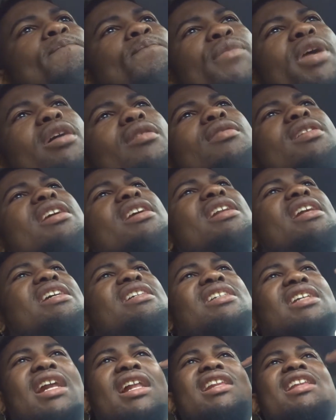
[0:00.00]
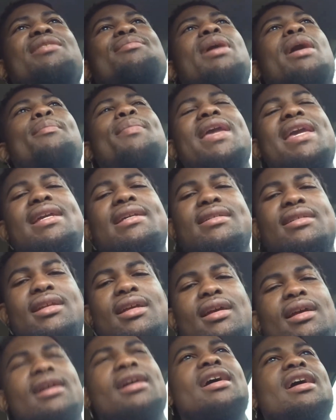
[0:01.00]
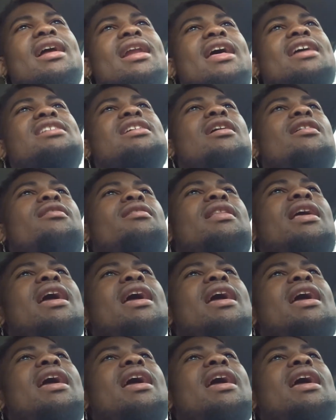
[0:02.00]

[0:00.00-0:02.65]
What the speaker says: I don't need that shit. I need my peace. That's the only